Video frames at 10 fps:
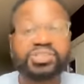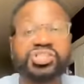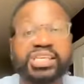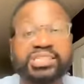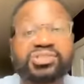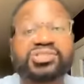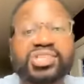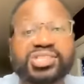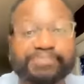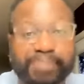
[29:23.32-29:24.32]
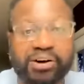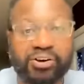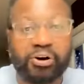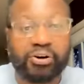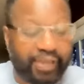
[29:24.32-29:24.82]
Jesus
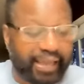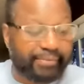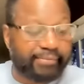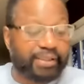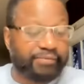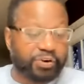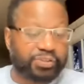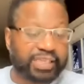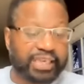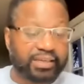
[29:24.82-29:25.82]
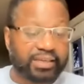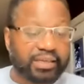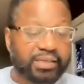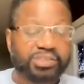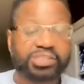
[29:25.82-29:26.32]
dispelled all that in verse 8.
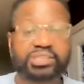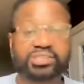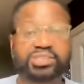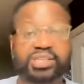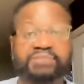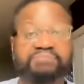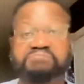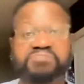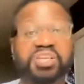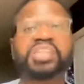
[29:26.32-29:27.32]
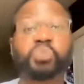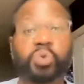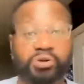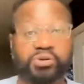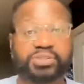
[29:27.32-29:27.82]
Jesus said, His
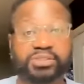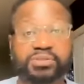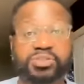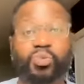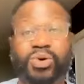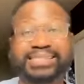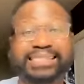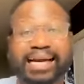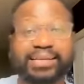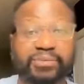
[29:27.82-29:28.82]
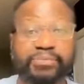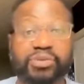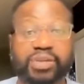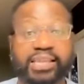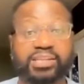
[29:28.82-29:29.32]
words. So, what is God
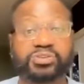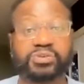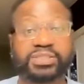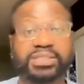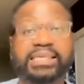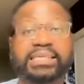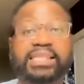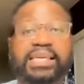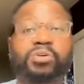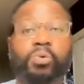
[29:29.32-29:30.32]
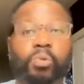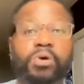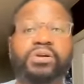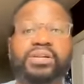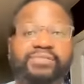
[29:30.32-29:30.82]
communicating to us? That the
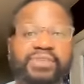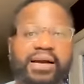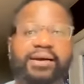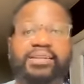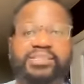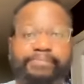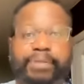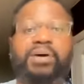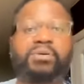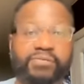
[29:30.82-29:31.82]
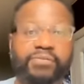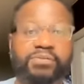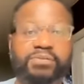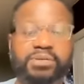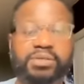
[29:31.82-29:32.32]
word of God is
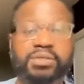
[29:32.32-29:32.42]
powerful